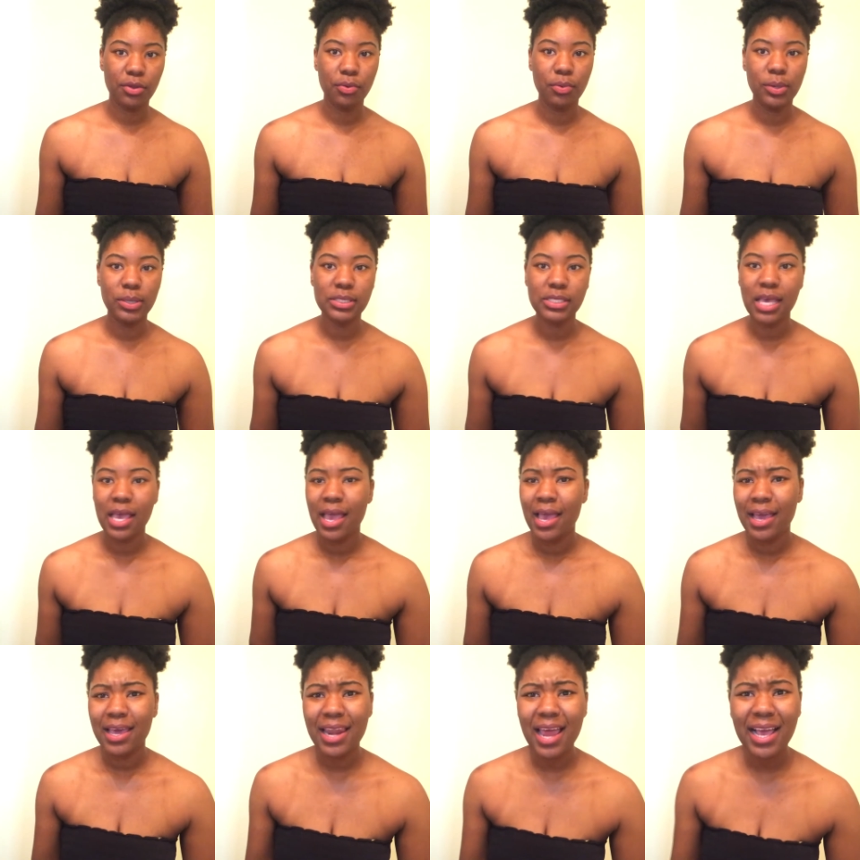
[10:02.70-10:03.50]
get new ones,
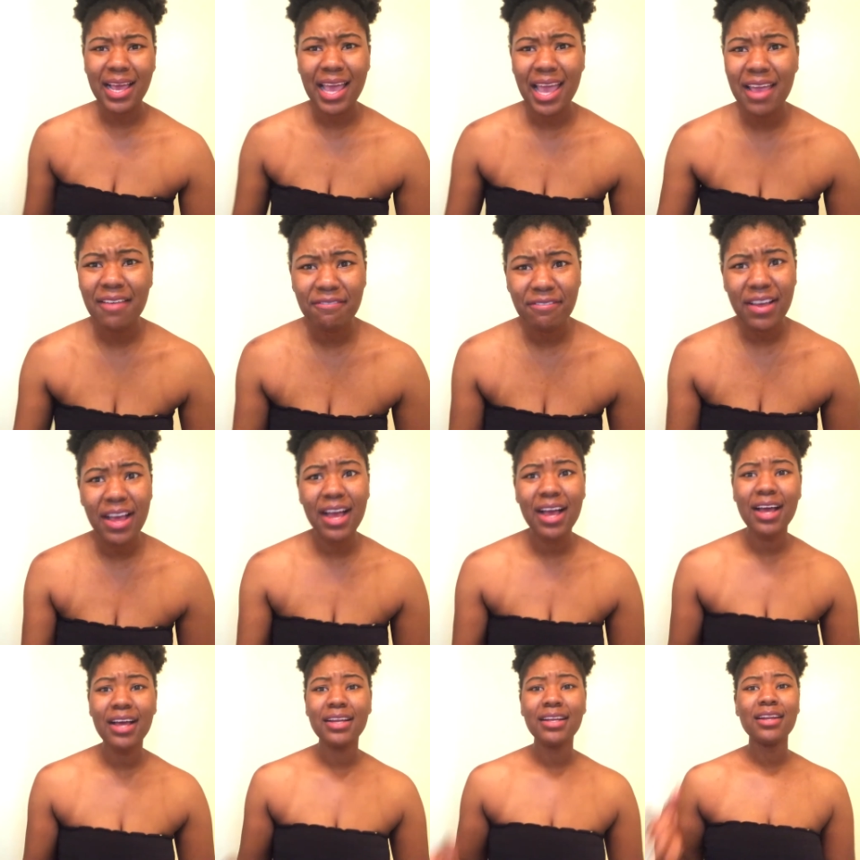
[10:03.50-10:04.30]
and I can't
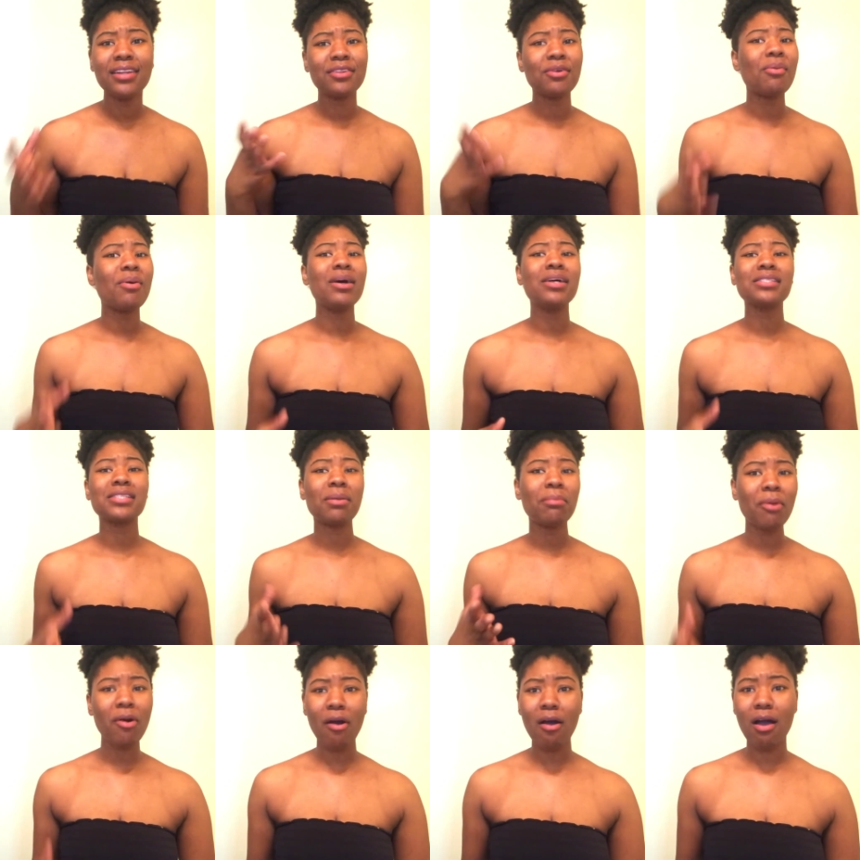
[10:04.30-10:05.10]
find the
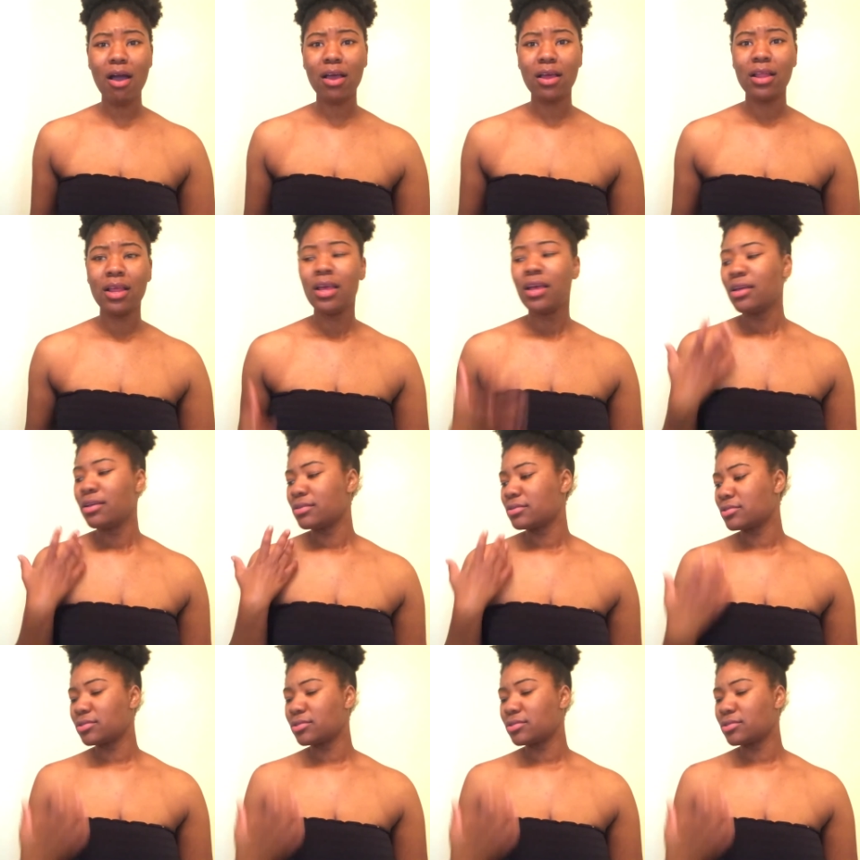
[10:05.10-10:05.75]
ones I bought.